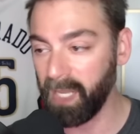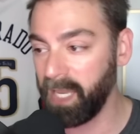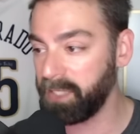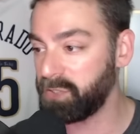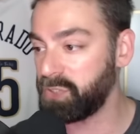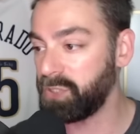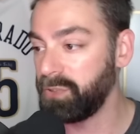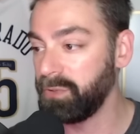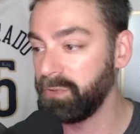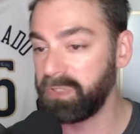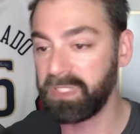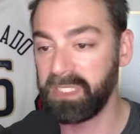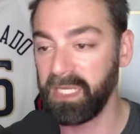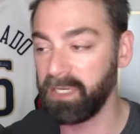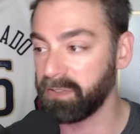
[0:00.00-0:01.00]
had two
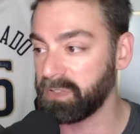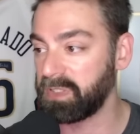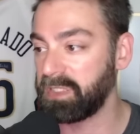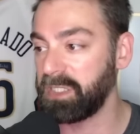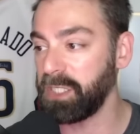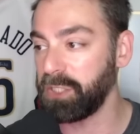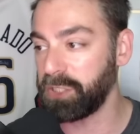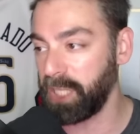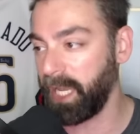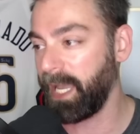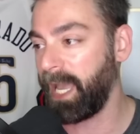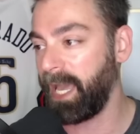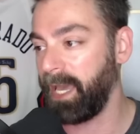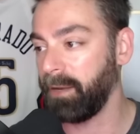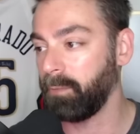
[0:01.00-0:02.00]
steals. C
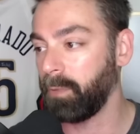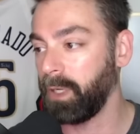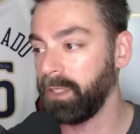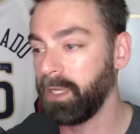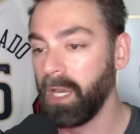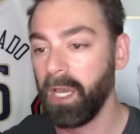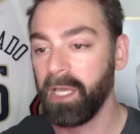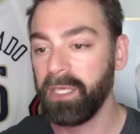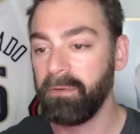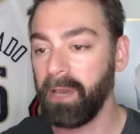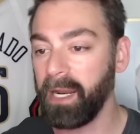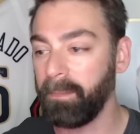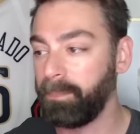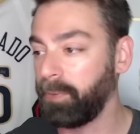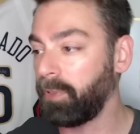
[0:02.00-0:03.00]
J had one. You
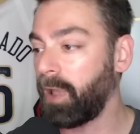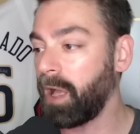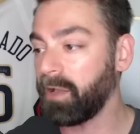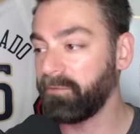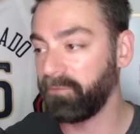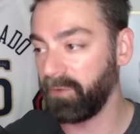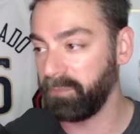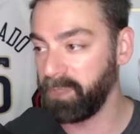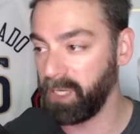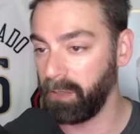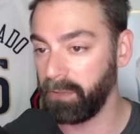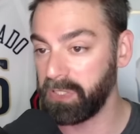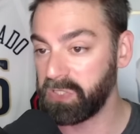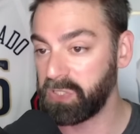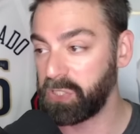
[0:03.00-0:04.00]
had a block from
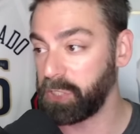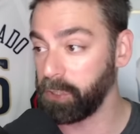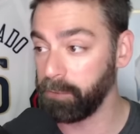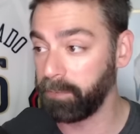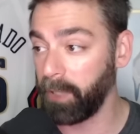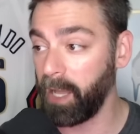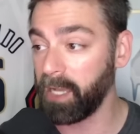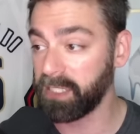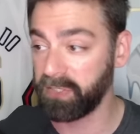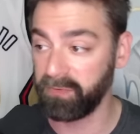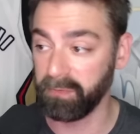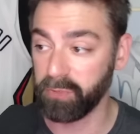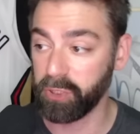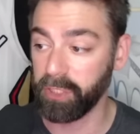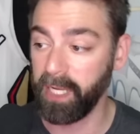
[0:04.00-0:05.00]
Jonas, two blocks
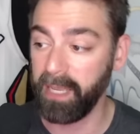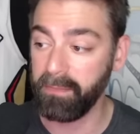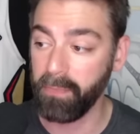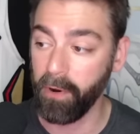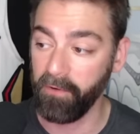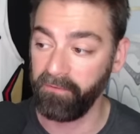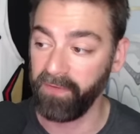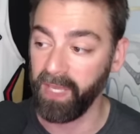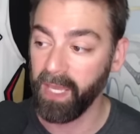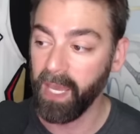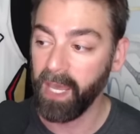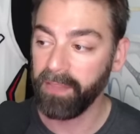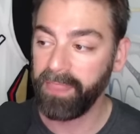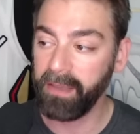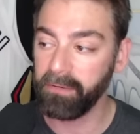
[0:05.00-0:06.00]
from Trey Murphy.
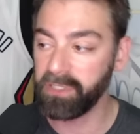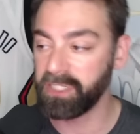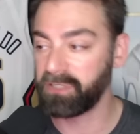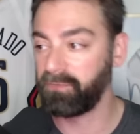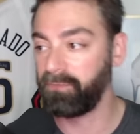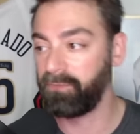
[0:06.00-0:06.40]
They were just